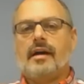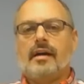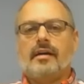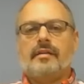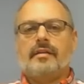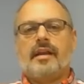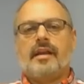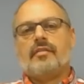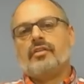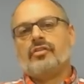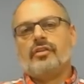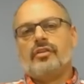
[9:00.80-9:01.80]
That
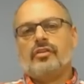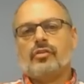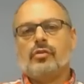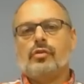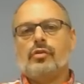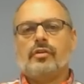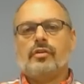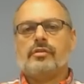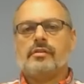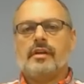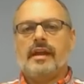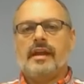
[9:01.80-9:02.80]
obviously is cool.
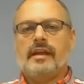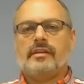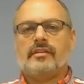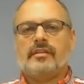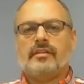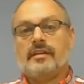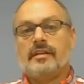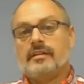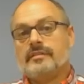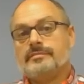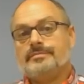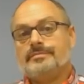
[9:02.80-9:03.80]
It
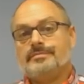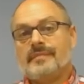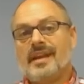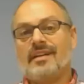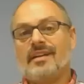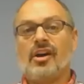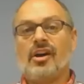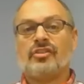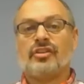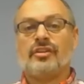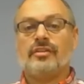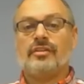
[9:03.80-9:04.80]
kind of
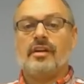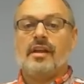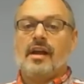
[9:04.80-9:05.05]
logical,